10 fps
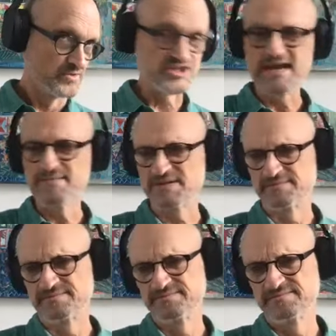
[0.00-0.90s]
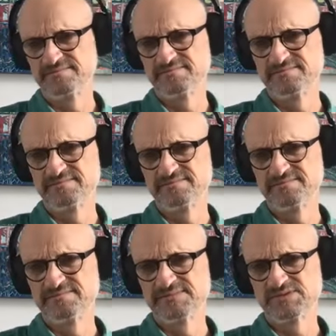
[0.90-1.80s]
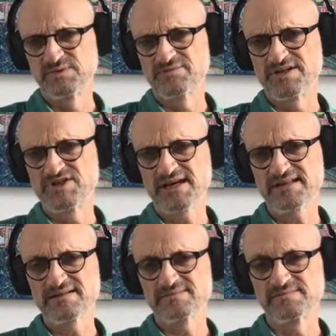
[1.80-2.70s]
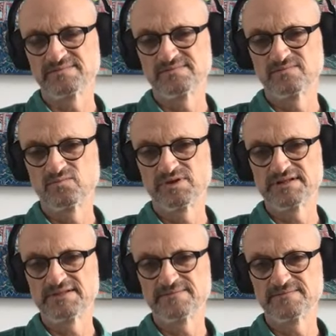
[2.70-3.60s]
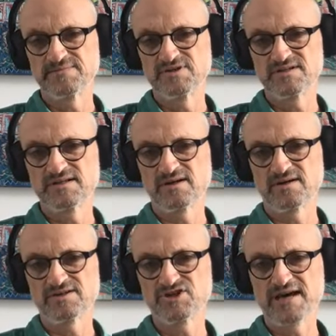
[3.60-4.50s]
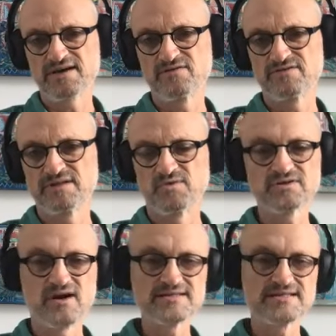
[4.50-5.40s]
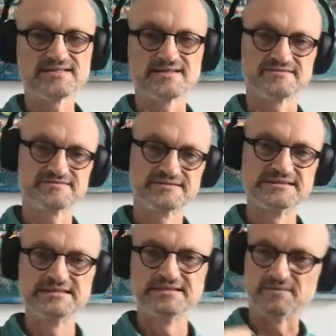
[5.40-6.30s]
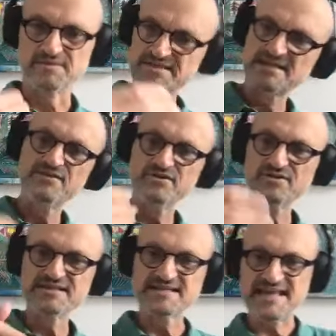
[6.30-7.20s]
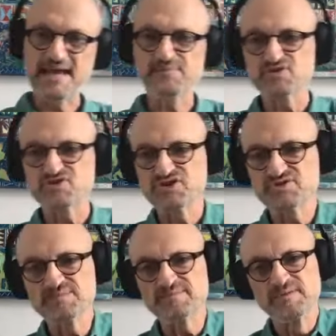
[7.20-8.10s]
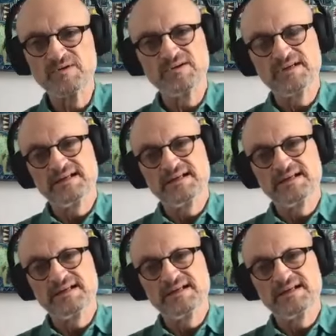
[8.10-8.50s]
we shame them. We reject them. We sh shout over them, all kinds of stuff. I'm just giving you these examples just to